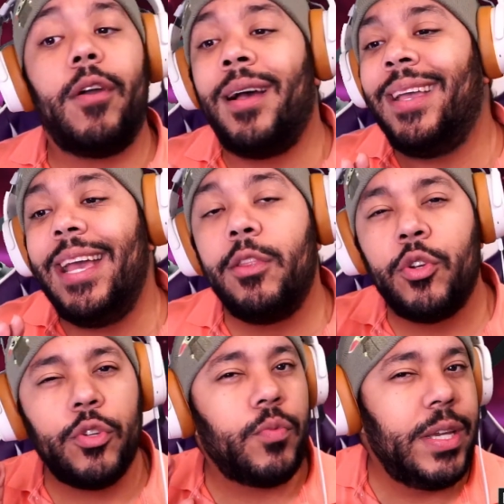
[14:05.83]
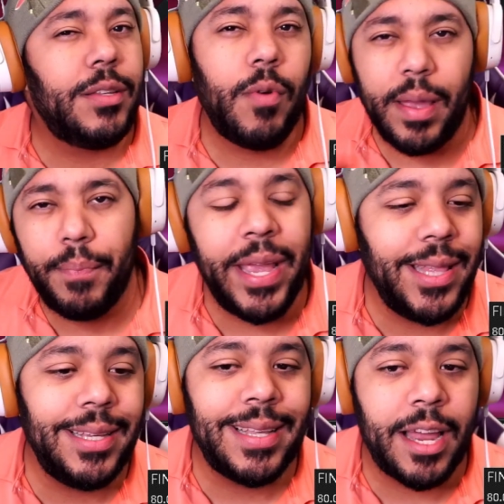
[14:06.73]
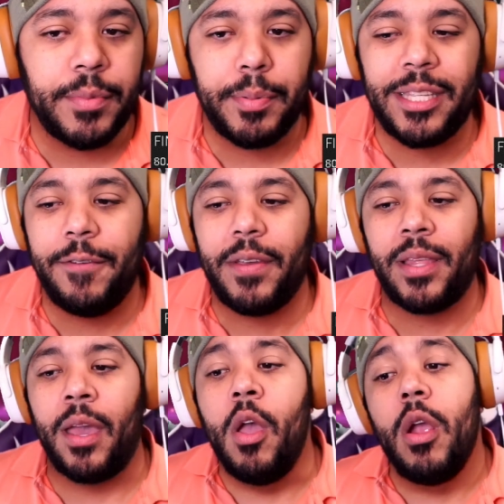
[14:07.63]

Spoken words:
Again, there's a reason why I'm picking these items specifically.